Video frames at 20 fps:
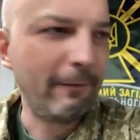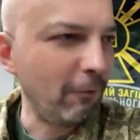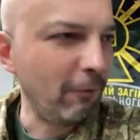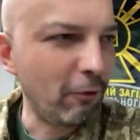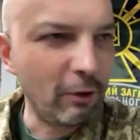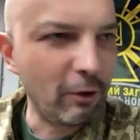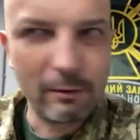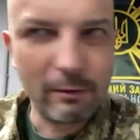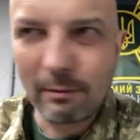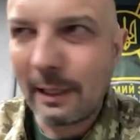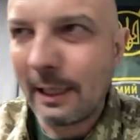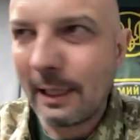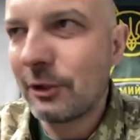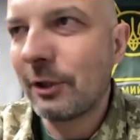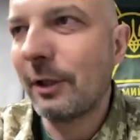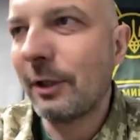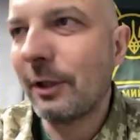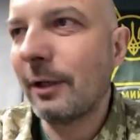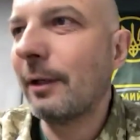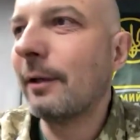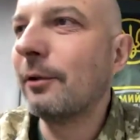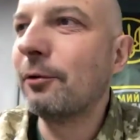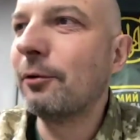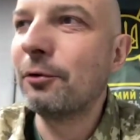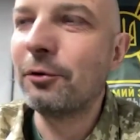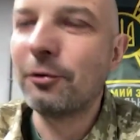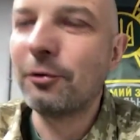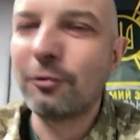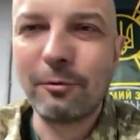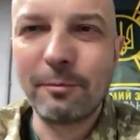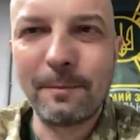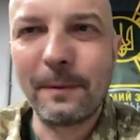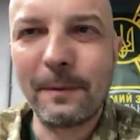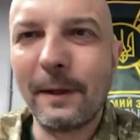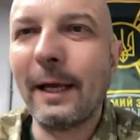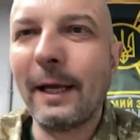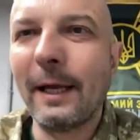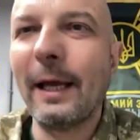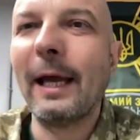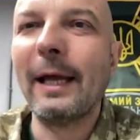They forgot Russian YouTube
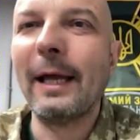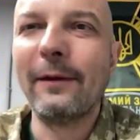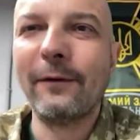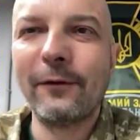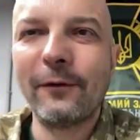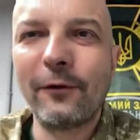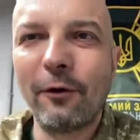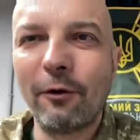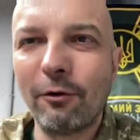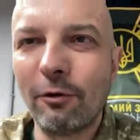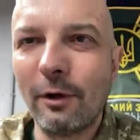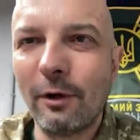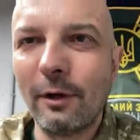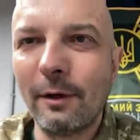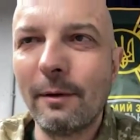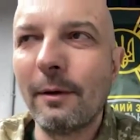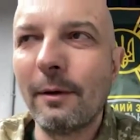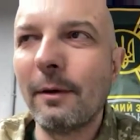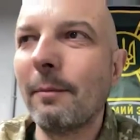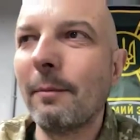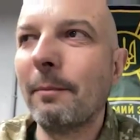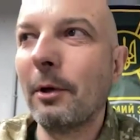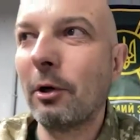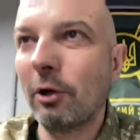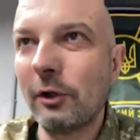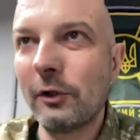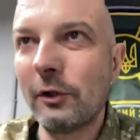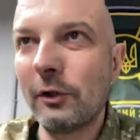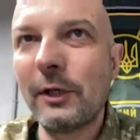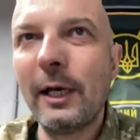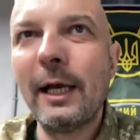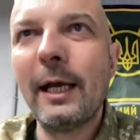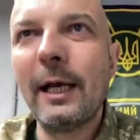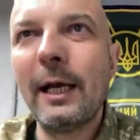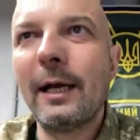uh, and so on because